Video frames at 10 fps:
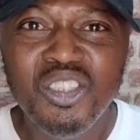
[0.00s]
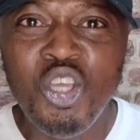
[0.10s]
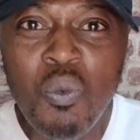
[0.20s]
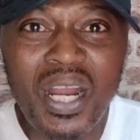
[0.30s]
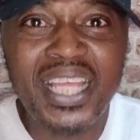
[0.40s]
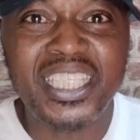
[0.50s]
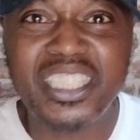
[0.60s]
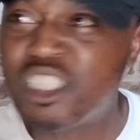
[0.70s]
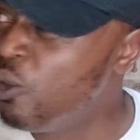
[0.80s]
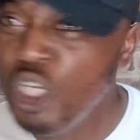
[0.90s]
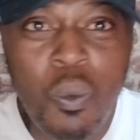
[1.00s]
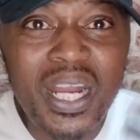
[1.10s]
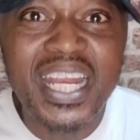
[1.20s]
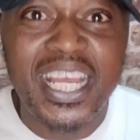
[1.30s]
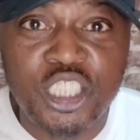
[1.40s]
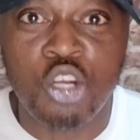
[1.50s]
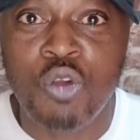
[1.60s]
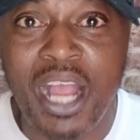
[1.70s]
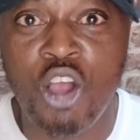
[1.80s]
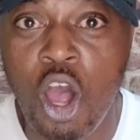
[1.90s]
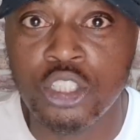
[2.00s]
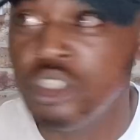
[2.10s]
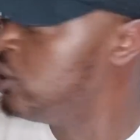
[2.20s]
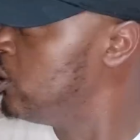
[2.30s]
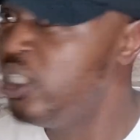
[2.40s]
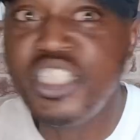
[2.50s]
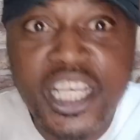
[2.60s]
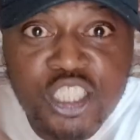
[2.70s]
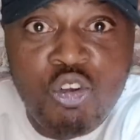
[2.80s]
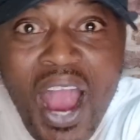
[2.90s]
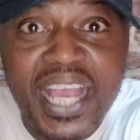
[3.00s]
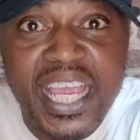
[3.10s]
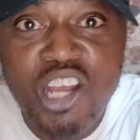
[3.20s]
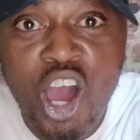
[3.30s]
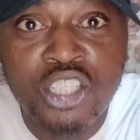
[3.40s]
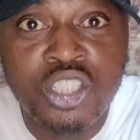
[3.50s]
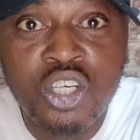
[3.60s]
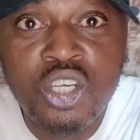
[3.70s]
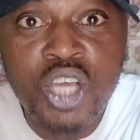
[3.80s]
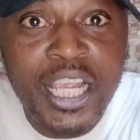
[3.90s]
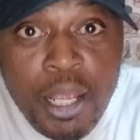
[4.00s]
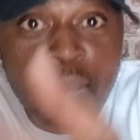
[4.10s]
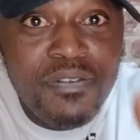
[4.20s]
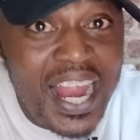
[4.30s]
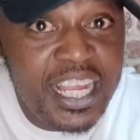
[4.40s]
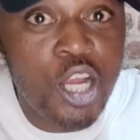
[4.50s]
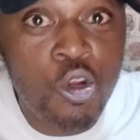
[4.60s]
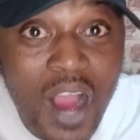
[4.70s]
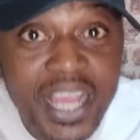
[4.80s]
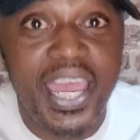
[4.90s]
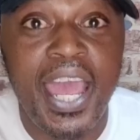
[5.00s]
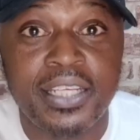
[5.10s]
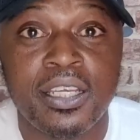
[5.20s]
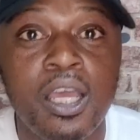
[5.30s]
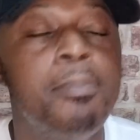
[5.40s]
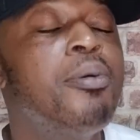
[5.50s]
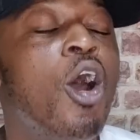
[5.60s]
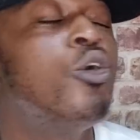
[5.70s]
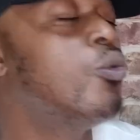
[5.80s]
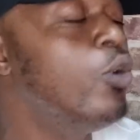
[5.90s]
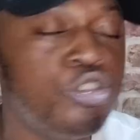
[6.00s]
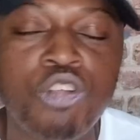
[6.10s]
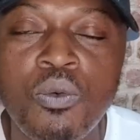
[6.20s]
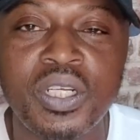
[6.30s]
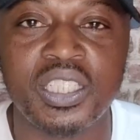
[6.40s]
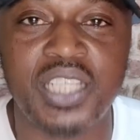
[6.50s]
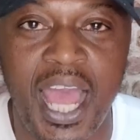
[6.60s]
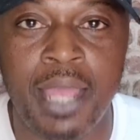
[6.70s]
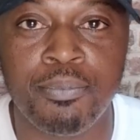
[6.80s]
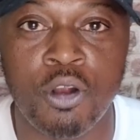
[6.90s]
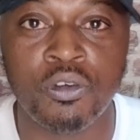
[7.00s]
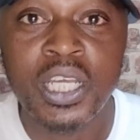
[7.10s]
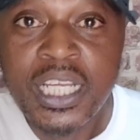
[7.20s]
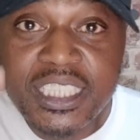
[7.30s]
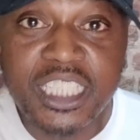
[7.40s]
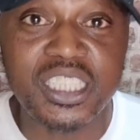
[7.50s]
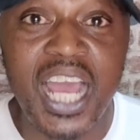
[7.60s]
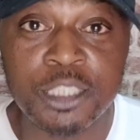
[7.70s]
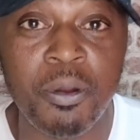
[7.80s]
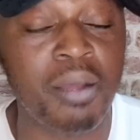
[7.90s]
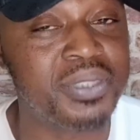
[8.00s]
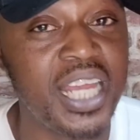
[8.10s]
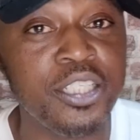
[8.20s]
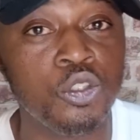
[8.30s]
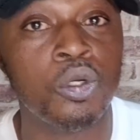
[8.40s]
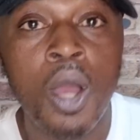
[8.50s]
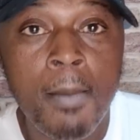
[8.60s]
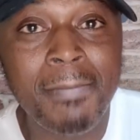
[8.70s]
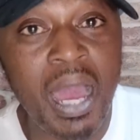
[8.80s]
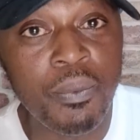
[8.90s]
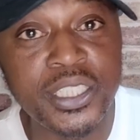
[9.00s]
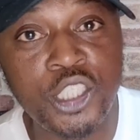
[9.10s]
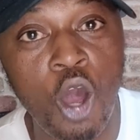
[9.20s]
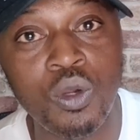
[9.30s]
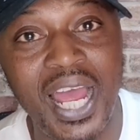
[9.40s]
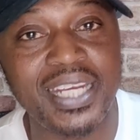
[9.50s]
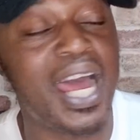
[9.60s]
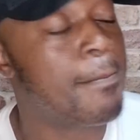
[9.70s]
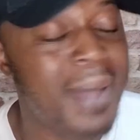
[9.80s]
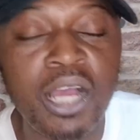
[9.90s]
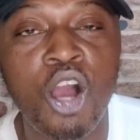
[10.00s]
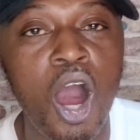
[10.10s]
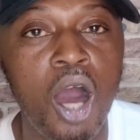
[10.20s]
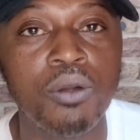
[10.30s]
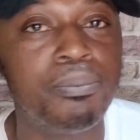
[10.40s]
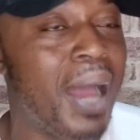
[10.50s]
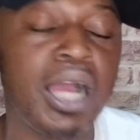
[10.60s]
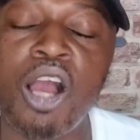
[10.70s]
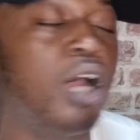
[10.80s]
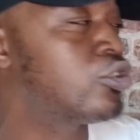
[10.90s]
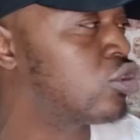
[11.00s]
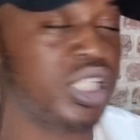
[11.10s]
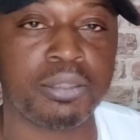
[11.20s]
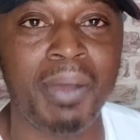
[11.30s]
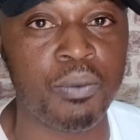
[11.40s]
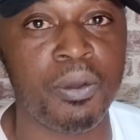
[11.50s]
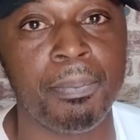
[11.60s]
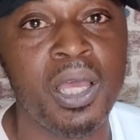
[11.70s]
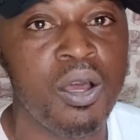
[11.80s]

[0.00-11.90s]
you wanted to, you wanted her to crack on. She's cracking on. And you're moving like a crackhead. Bro, what's wrong with this guy, bro? This Jacques, bro, I'm telling you, man with toe like that, man can't, man can't trust man with,